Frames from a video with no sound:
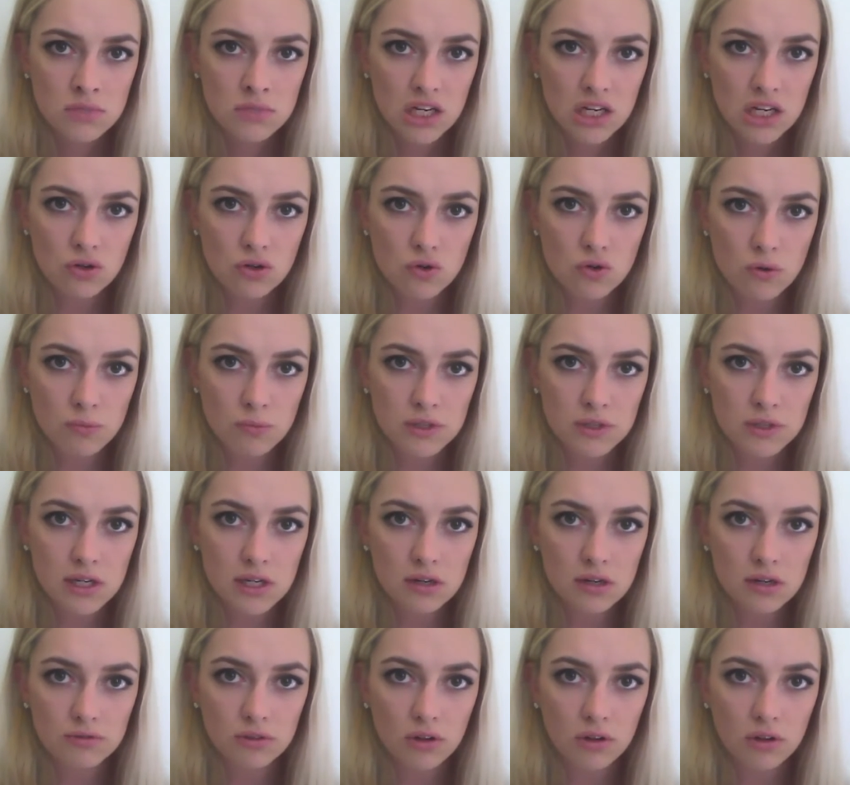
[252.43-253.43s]
He dropped her down
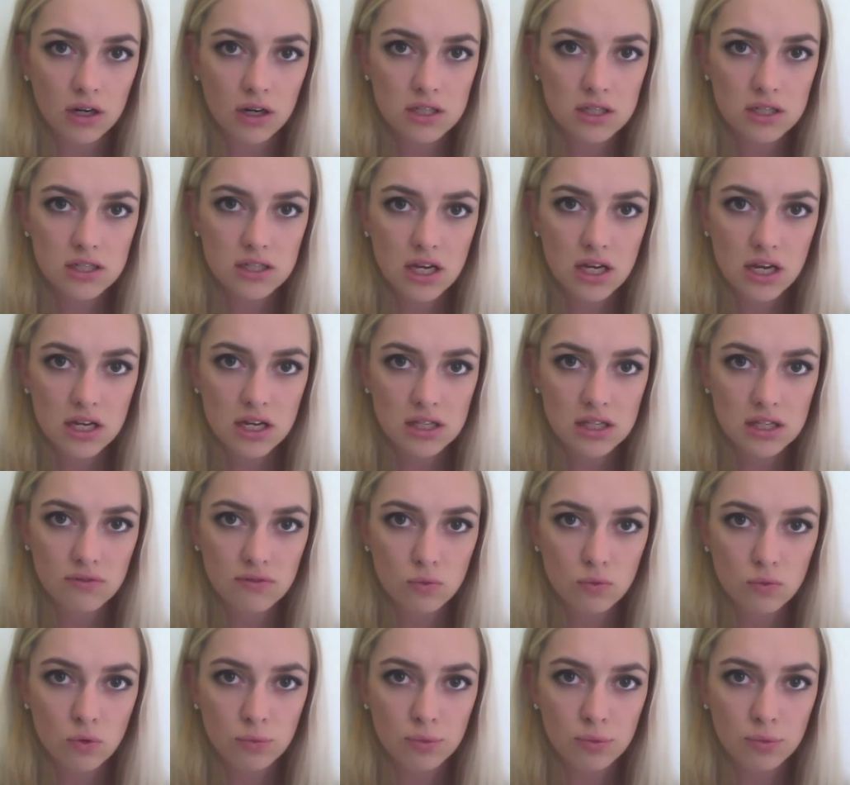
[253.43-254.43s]
a flight of stairs
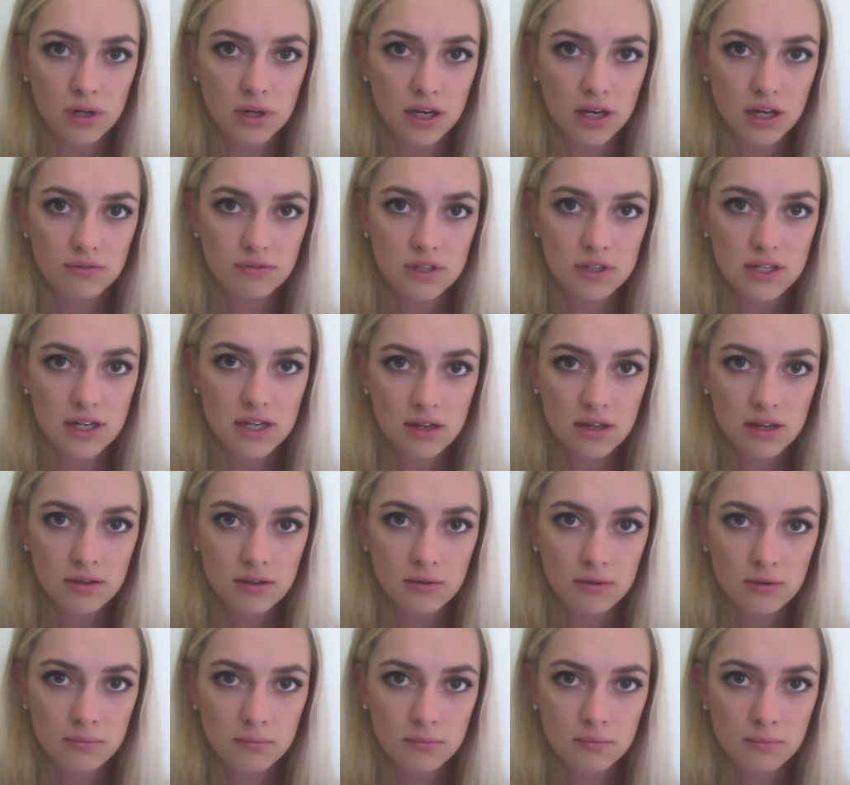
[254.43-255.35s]
after whooping her half to death.